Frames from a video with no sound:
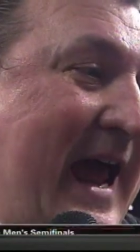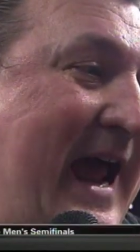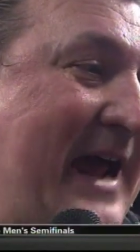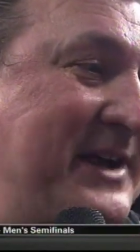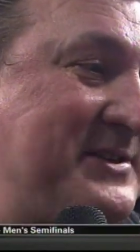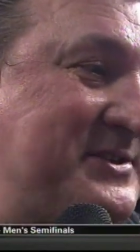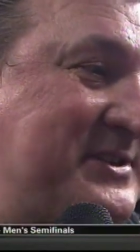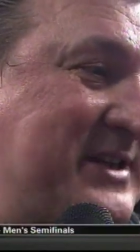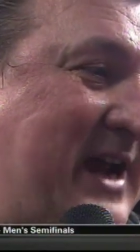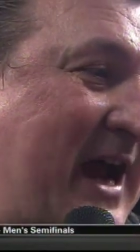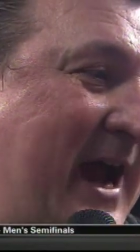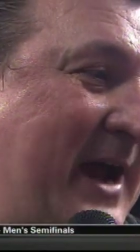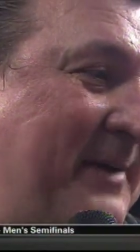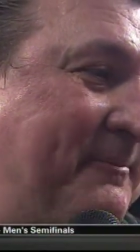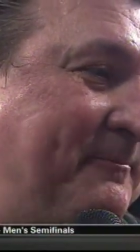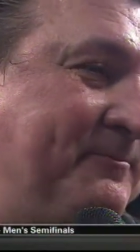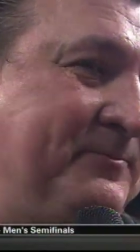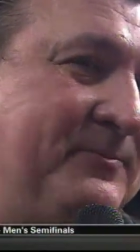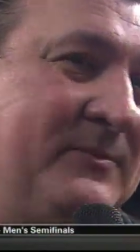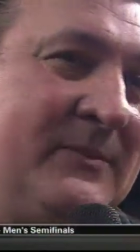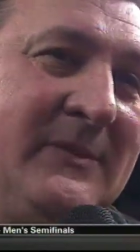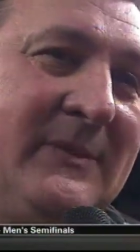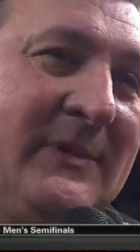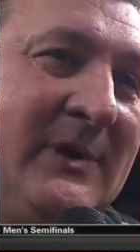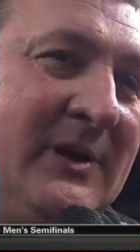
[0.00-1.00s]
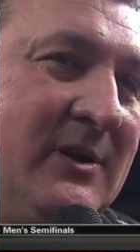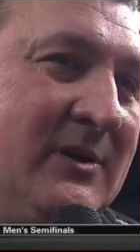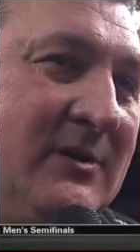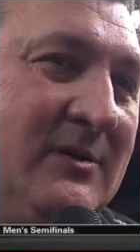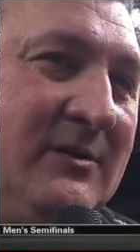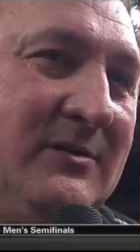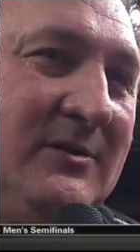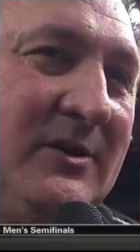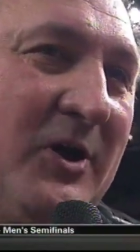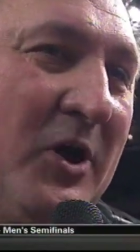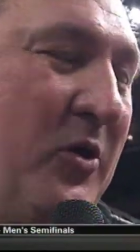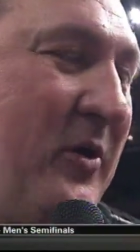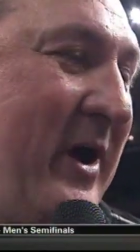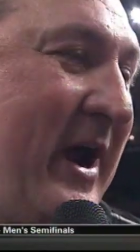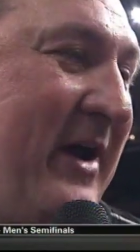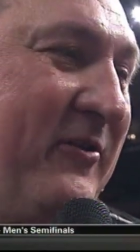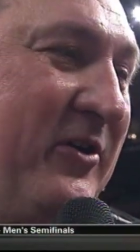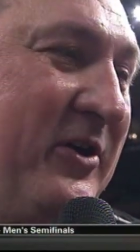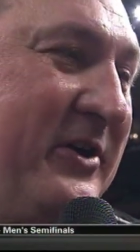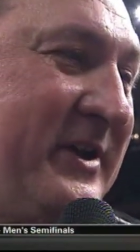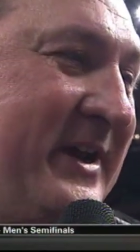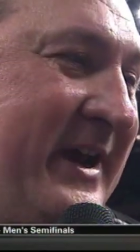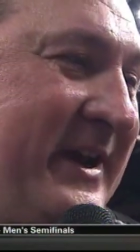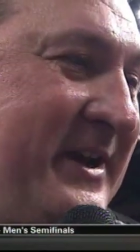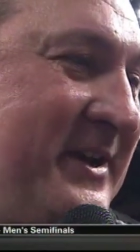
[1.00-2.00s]
you last time,
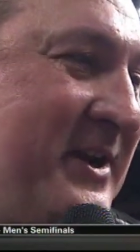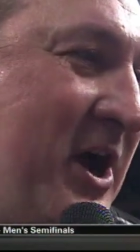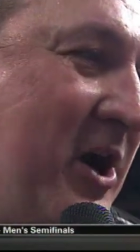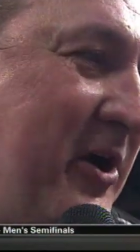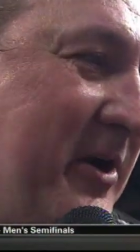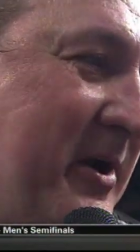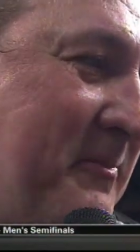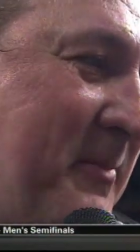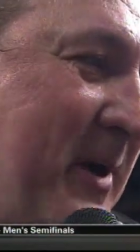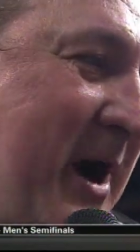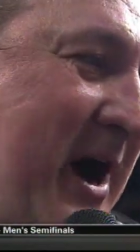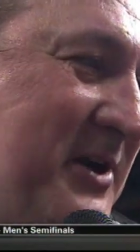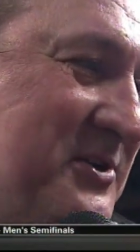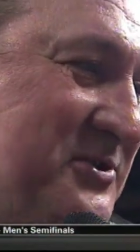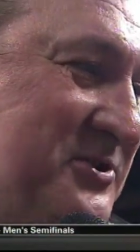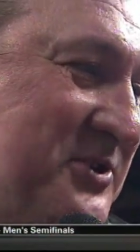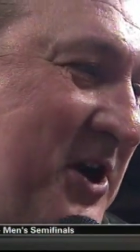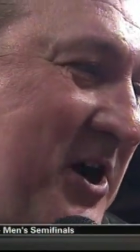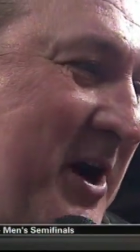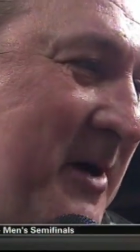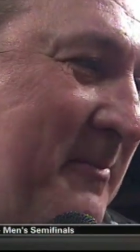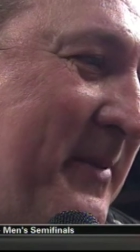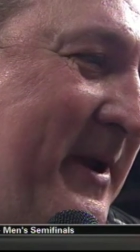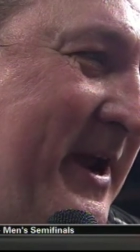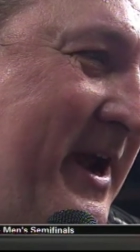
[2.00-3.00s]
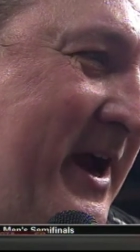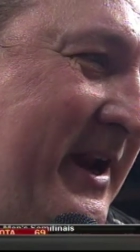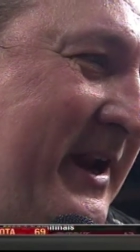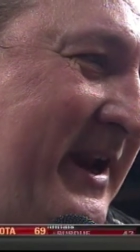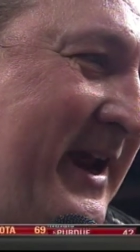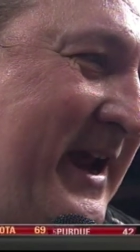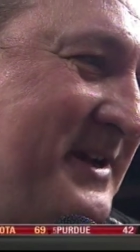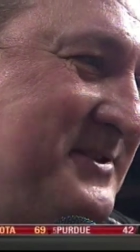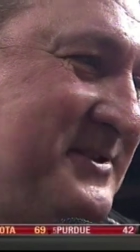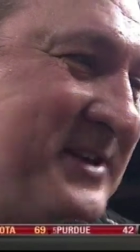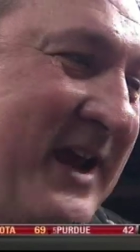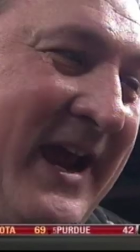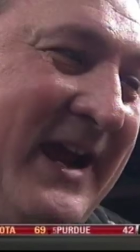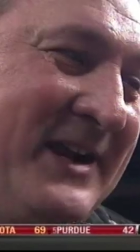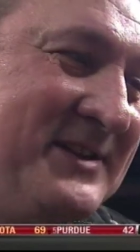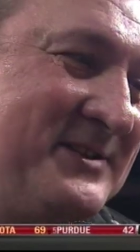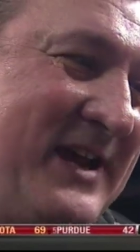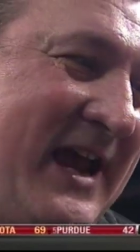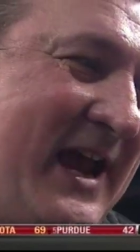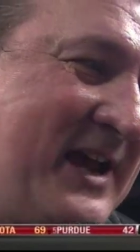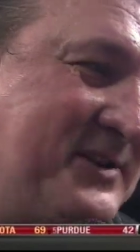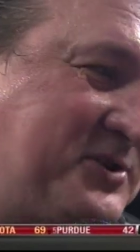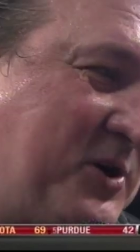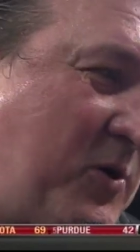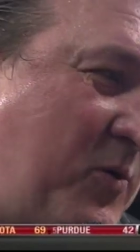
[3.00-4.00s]
Whoever didn't know the ball's going to be in his
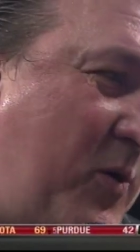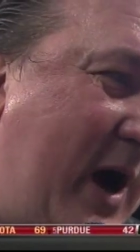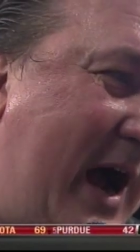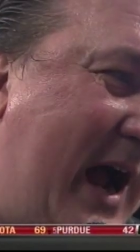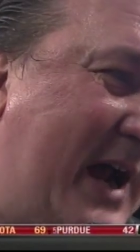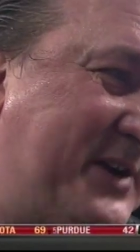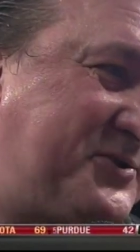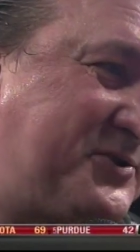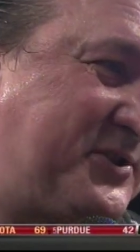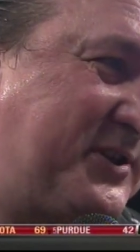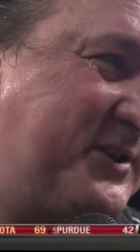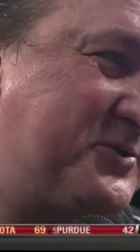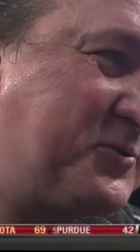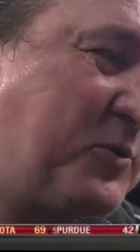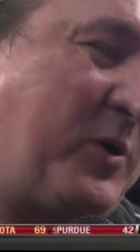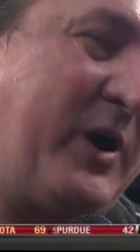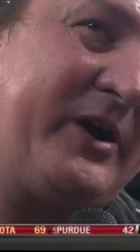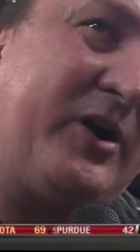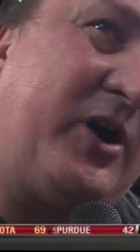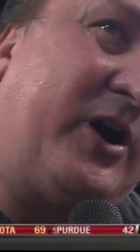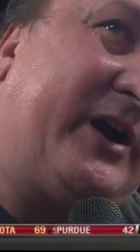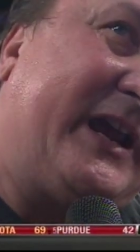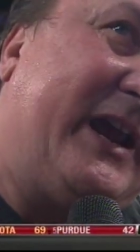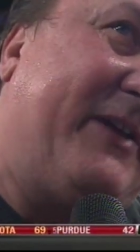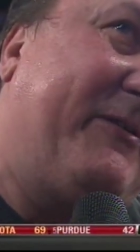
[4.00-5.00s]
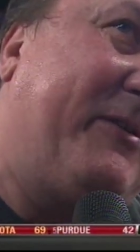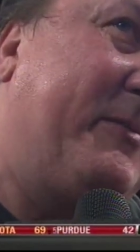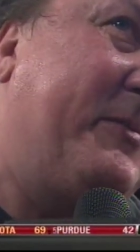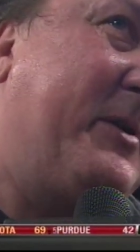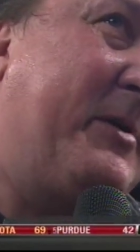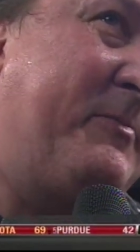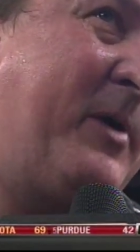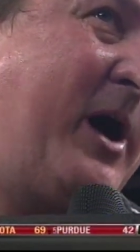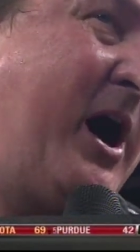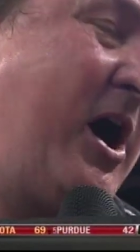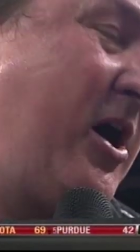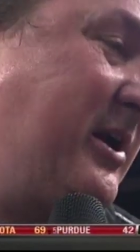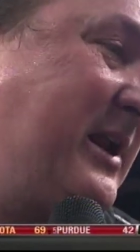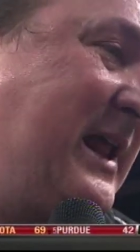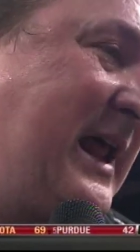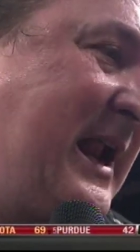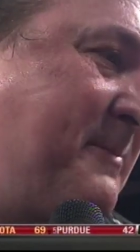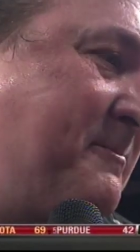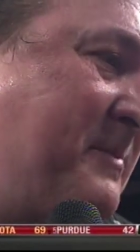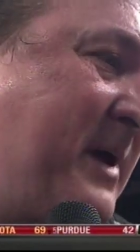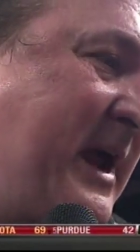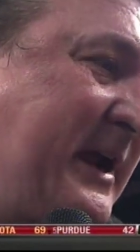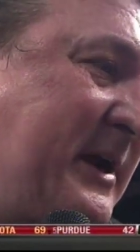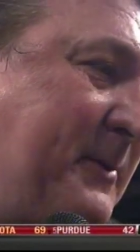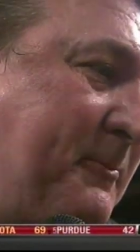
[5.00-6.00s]
hands hasn't watched this. We're going to give him the ball
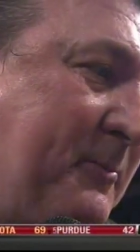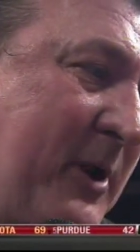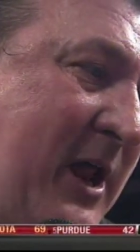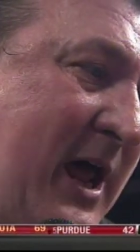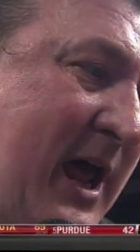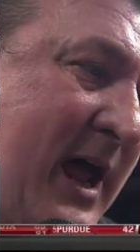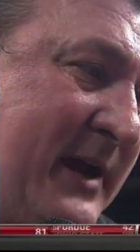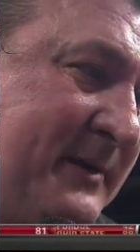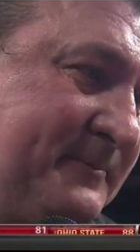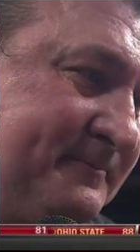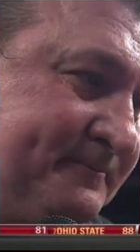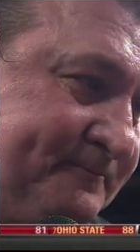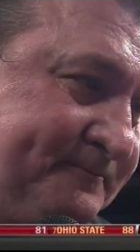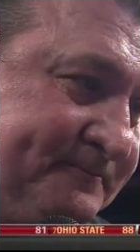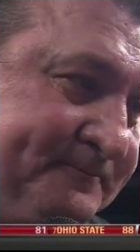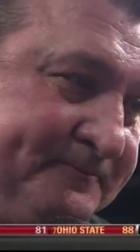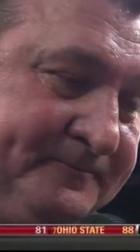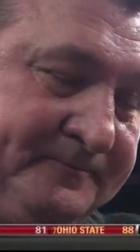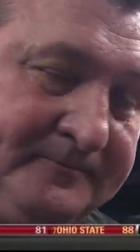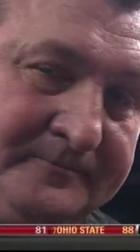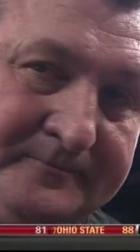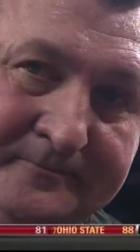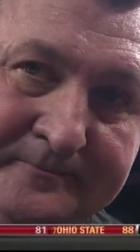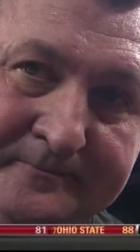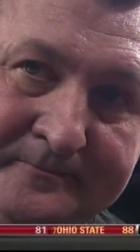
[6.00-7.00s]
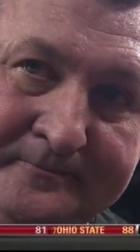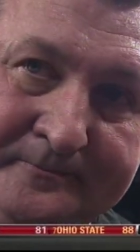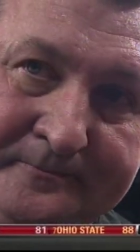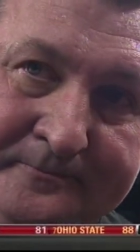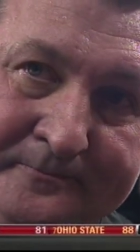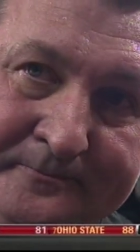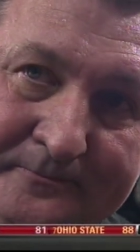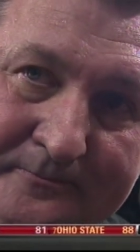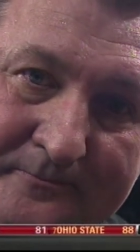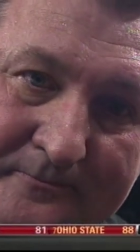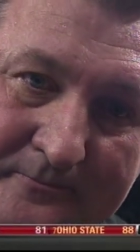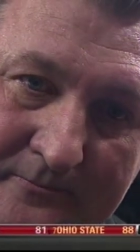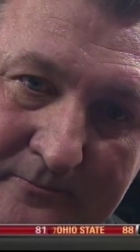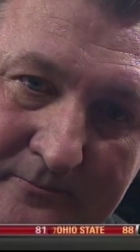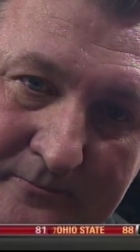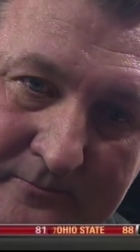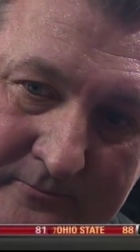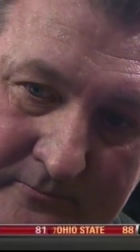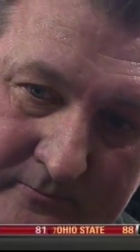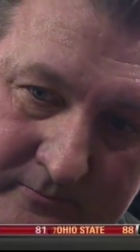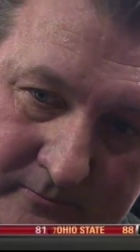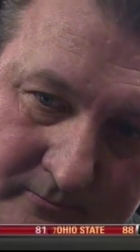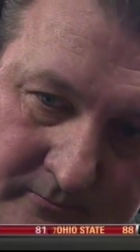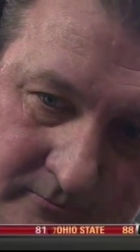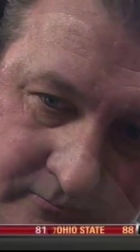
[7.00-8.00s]
and let him make a play. Can you
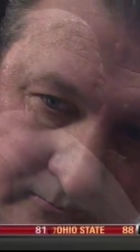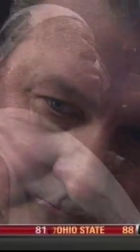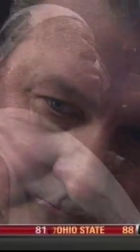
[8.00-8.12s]
describe the